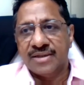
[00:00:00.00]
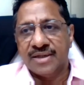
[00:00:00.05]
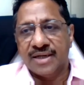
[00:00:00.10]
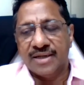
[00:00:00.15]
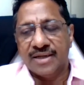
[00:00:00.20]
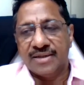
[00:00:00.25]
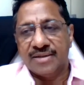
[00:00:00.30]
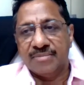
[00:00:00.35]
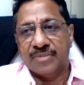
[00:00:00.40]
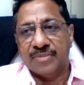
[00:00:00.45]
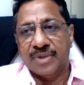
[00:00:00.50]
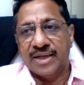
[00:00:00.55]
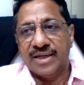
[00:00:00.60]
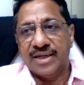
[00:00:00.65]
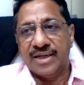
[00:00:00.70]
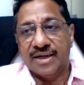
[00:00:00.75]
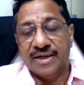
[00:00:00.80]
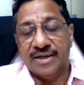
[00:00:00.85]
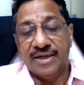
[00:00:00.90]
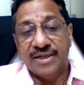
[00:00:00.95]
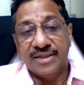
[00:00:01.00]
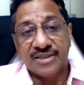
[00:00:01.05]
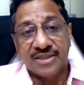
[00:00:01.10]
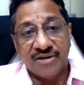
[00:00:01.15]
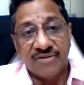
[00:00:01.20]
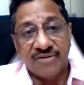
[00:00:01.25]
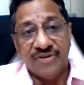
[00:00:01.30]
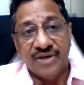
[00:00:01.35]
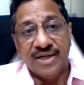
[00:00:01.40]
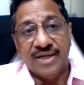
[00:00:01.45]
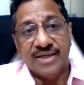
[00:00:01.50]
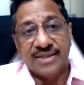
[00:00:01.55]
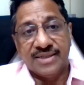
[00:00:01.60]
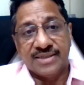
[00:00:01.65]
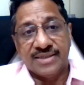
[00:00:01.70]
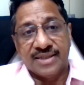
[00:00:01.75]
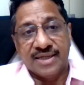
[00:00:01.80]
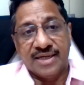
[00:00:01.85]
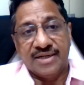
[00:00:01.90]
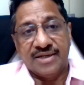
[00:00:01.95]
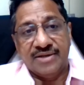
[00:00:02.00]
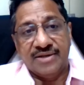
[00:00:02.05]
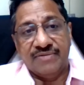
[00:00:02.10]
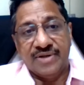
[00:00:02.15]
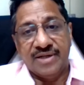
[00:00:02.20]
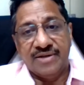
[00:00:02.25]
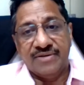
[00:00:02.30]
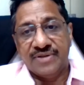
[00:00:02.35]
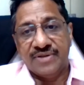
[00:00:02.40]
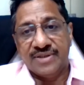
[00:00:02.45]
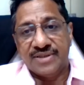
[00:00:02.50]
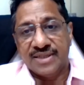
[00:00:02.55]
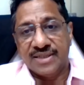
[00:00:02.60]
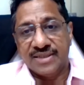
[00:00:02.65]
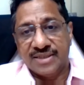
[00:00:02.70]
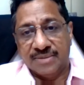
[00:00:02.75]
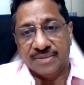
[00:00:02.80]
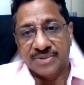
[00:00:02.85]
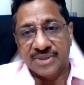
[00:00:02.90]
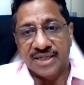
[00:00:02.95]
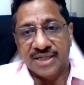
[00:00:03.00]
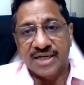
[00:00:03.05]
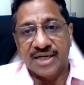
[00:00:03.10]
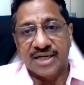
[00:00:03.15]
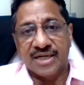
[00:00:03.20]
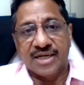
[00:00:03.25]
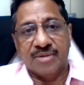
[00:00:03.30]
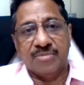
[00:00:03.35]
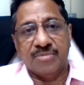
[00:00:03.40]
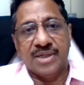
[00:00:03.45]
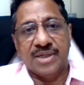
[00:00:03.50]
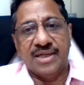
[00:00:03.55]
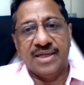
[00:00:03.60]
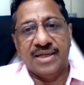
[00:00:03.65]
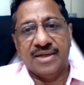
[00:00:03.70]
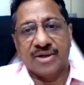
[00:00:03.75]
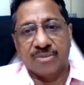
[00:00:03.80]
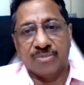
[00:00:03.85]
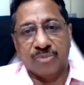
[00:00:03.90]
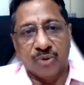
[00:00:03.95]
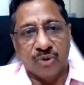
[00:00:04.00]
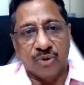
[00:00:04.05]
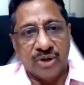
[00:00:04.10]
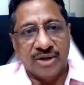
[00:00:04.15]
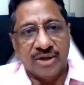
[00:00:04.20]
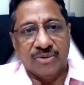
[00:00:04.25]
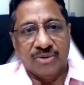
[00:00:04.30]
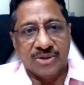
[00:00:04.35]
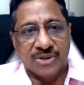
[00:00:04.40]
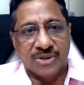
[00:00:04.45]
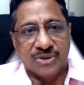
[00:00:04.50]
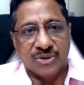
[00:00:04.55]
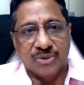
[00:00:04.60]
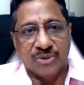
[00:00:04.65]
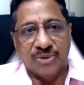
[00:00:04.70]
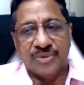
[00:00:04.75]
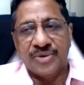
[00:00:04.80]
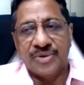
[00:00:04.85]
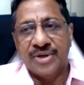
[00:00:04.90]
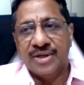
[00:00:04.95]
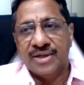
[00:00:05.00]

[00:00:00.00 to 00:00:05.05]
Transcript: And my additional feeling is that even if it's a subsidiary company reporting also,